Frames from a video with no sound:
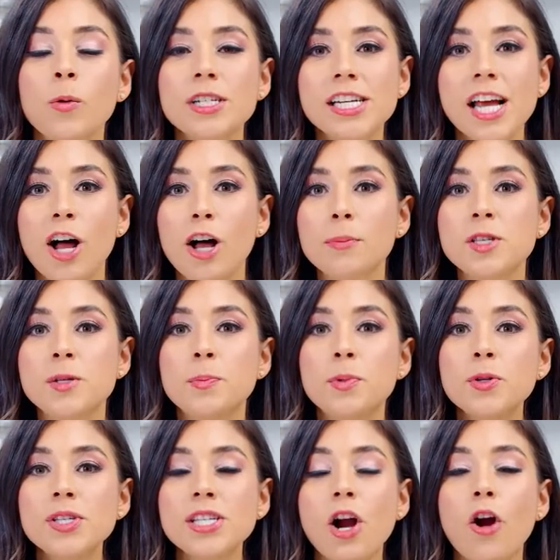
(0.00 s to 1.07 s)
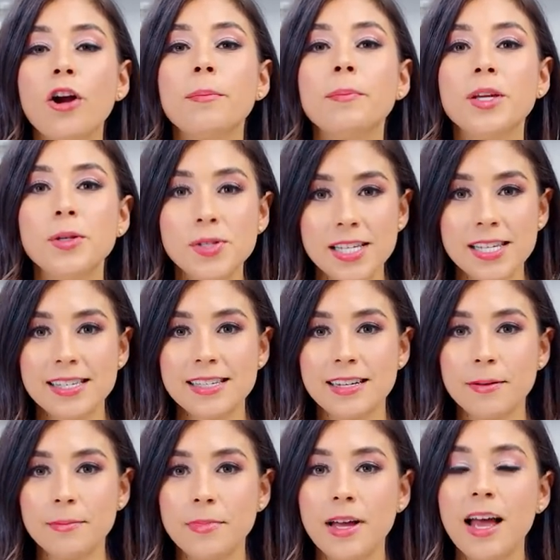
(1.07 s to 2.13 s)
which helps boost our immune system.